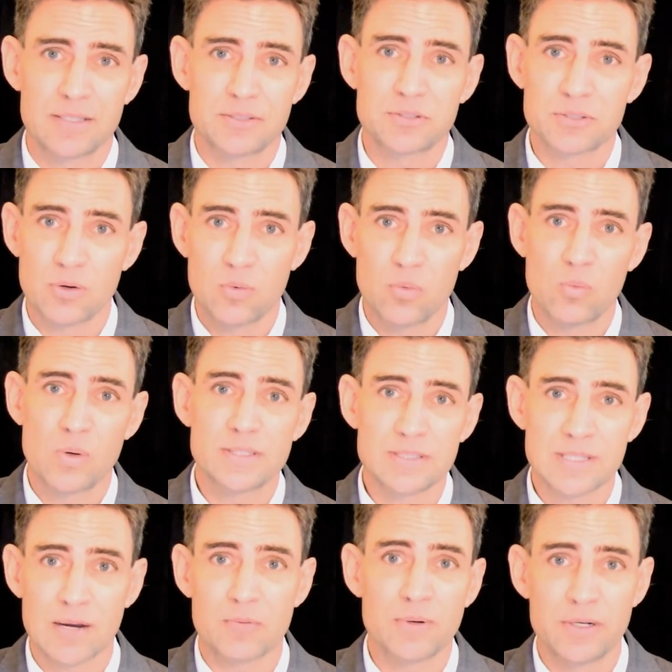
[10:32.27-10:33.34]
So
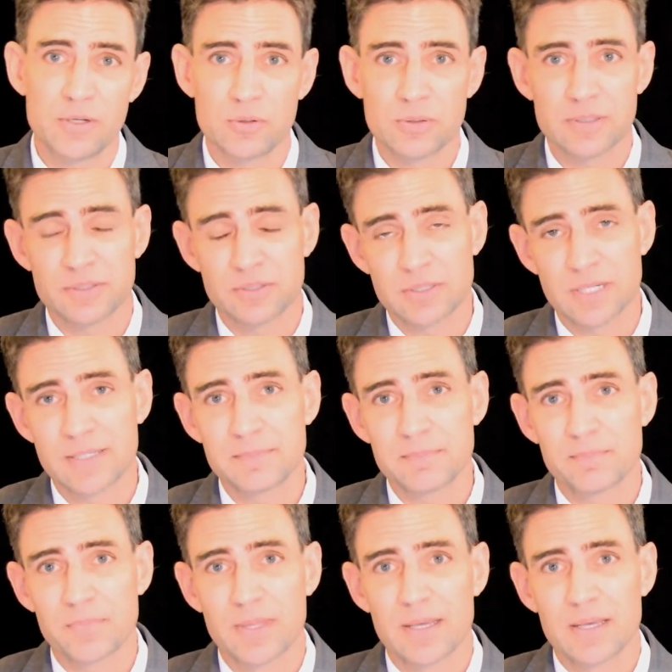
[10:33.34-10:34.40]
once that renewal is
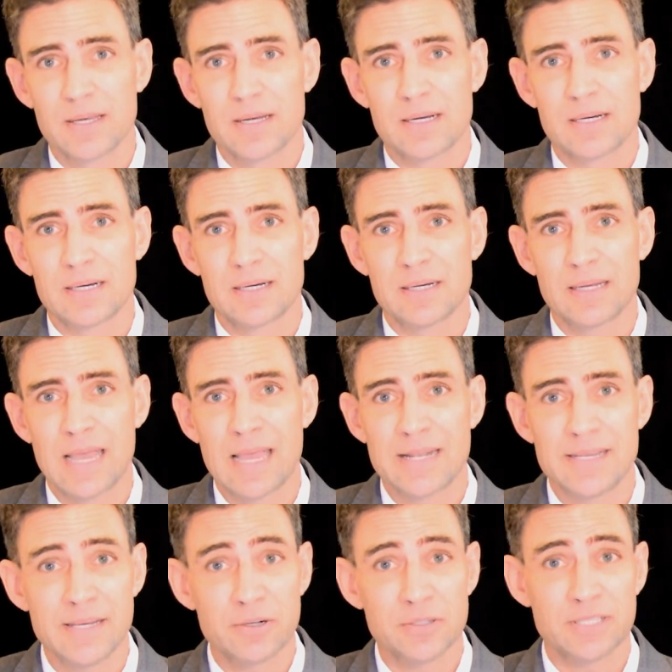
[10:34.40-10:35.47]
done,
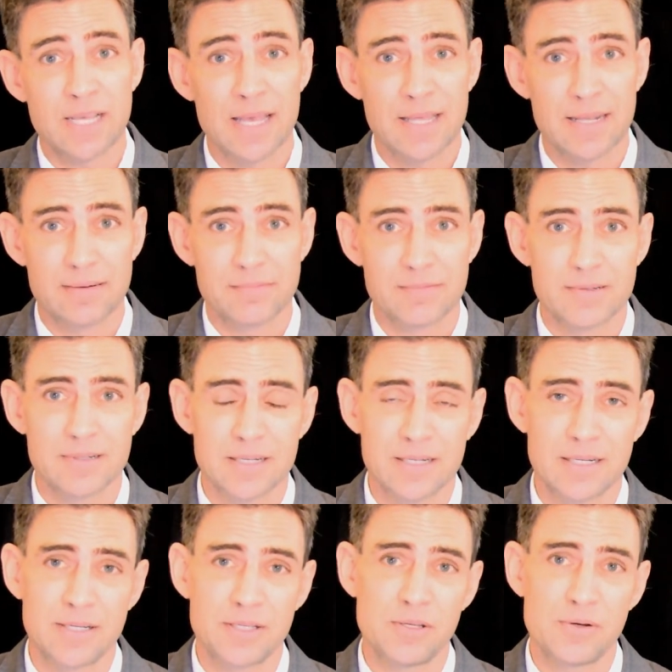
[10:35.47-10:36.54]
at year 10
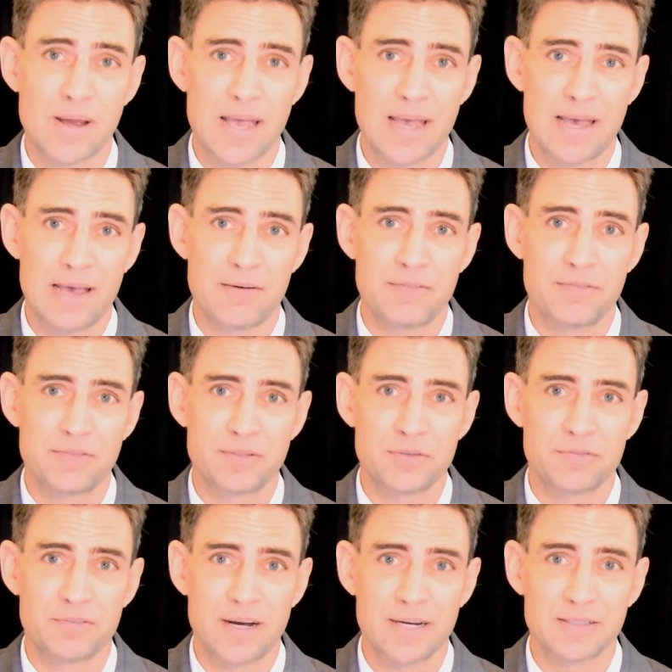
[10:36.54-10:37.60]
you have
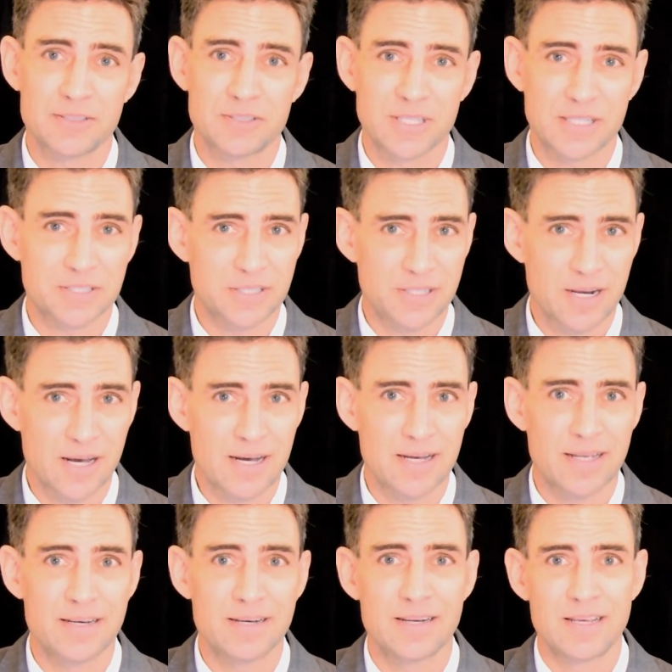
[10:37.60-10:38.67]
to file a Section
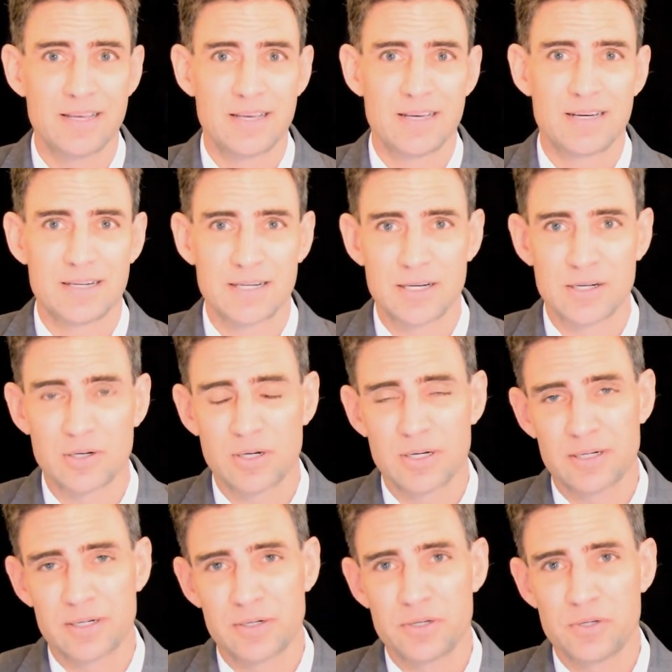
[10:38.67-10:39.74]
9,
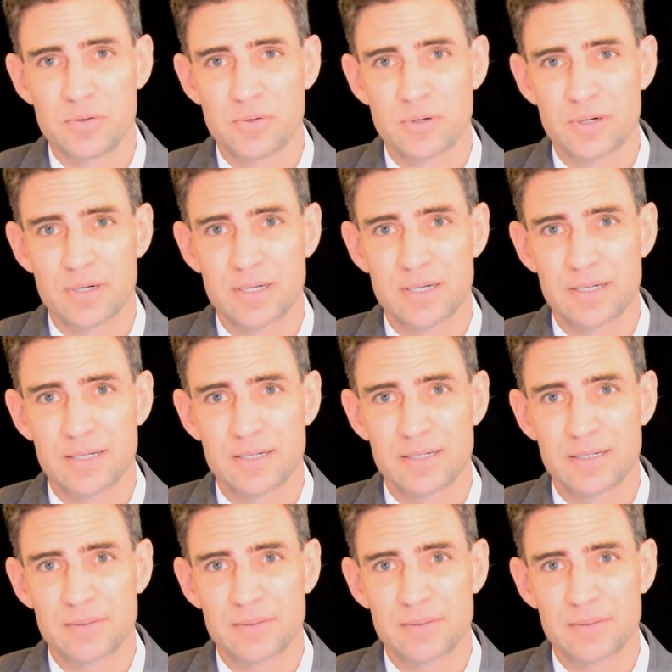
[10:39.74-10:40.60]
your